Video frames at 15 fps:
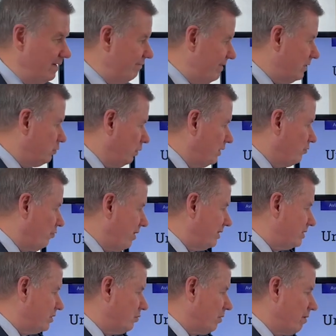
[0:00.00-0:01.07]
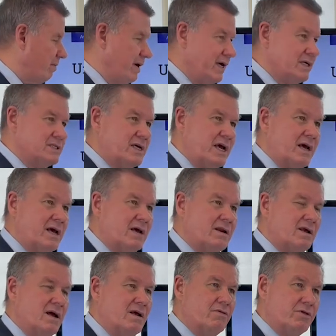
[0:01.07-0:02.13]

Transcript: That's what transitory means. And